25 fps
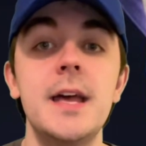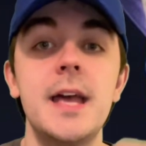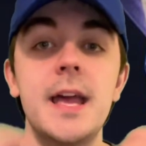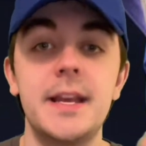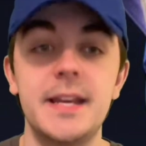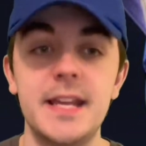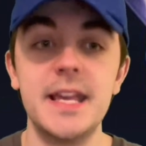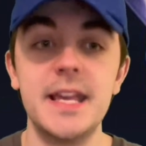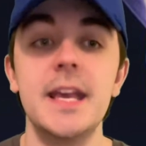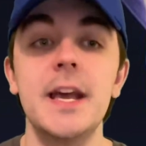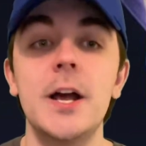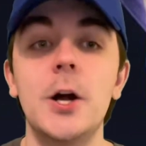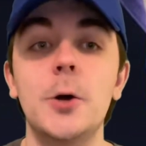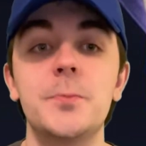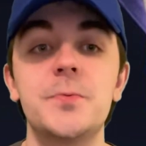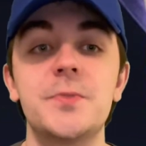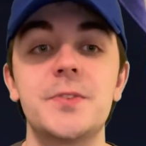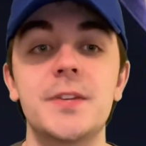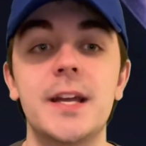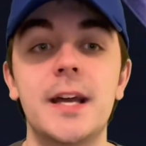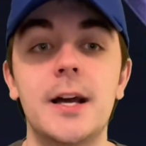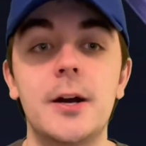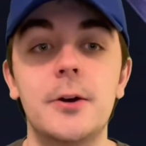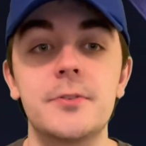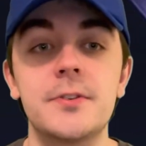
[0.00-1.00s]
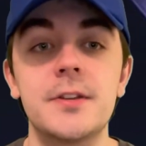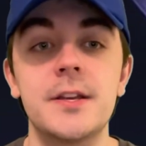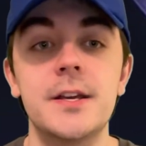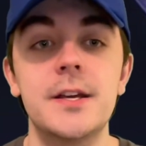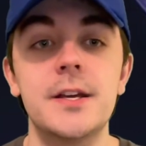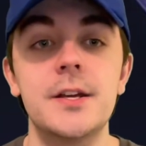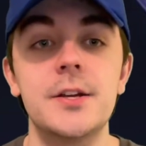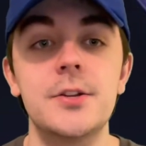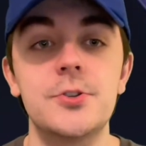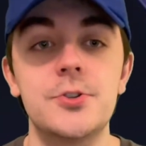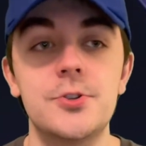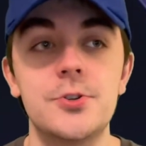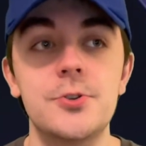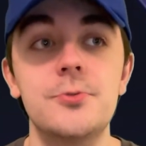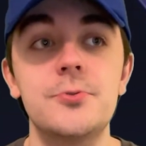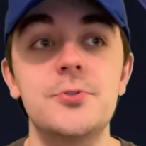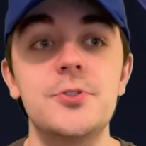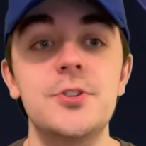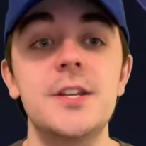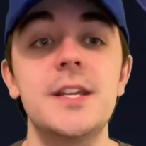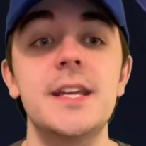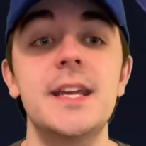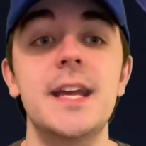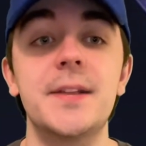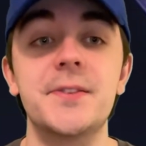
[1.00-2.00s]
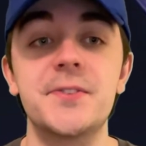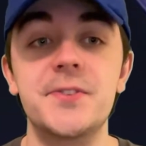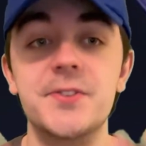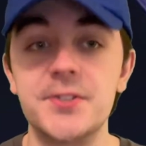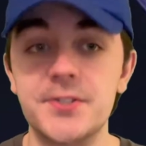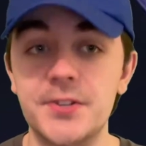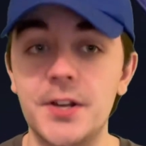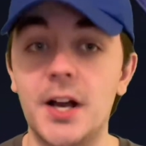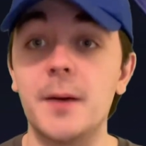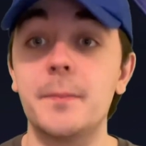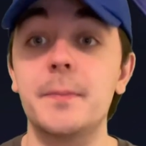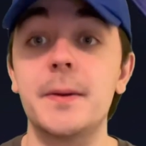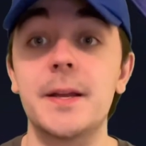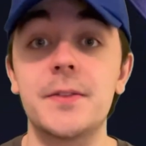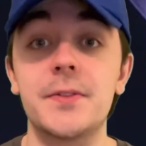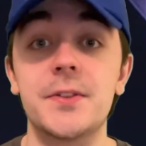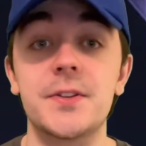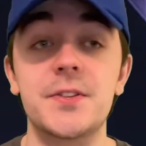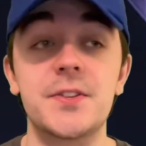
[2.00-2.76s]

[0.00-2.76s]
and helps out Chuchi and stopping the